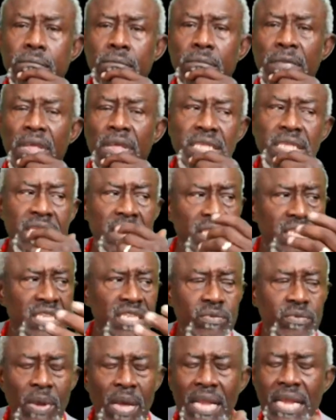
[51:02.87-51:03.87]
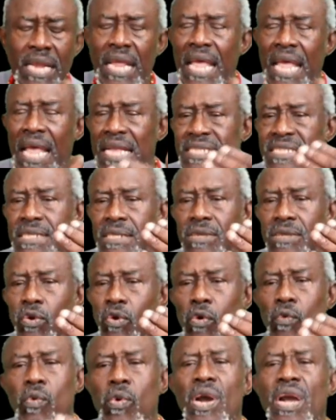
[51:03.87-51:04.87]
And this is what has
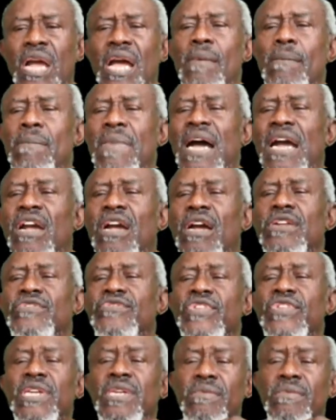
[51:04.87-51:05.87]
overcome my country.